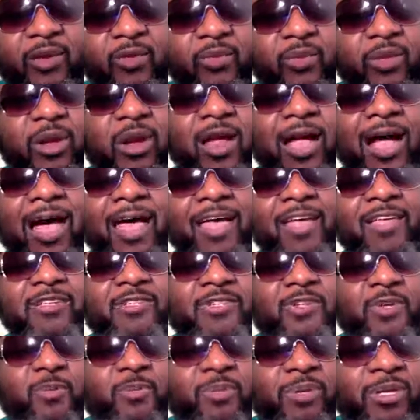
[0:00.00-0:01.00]
We are
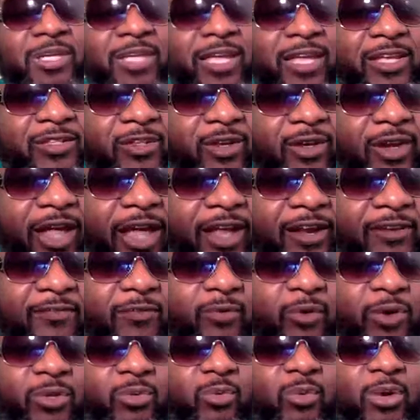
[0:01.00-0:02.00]
ISUPK, started out
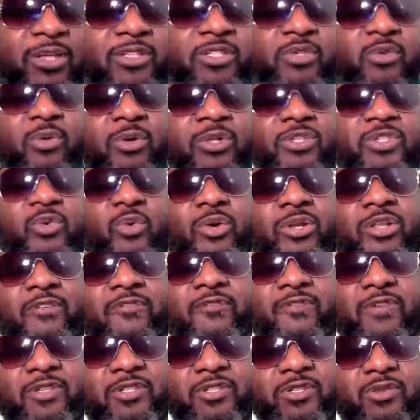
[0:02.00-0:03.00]
of 1 West
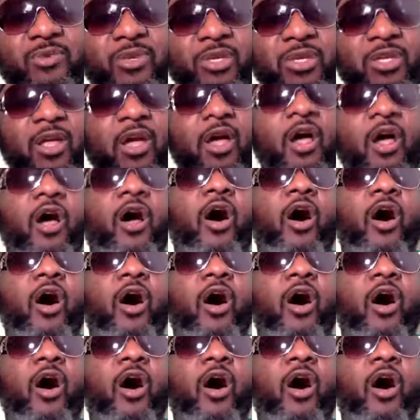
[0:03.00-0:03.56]
125th Street,